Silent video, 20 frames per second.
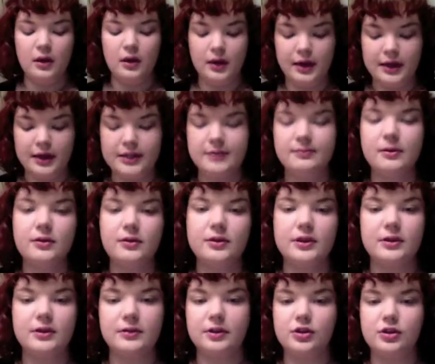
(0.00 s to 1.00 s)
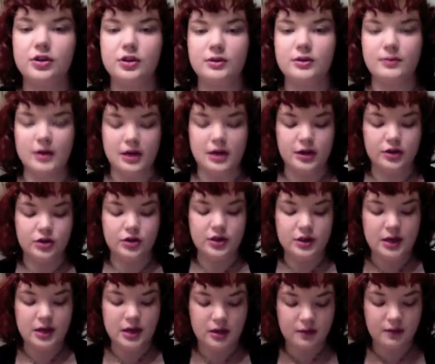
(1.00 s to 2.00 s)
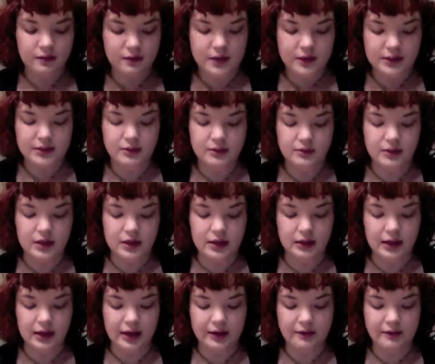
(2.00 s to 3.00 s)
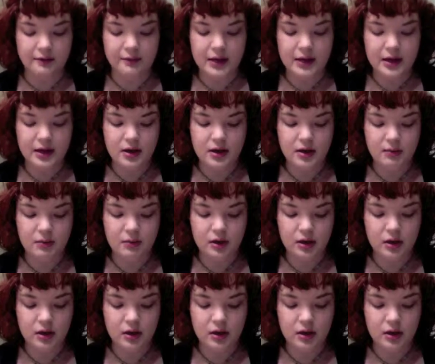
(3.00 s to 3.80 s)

It's mostly what she's wearing. She kind of doesn't wear a lot of makeup,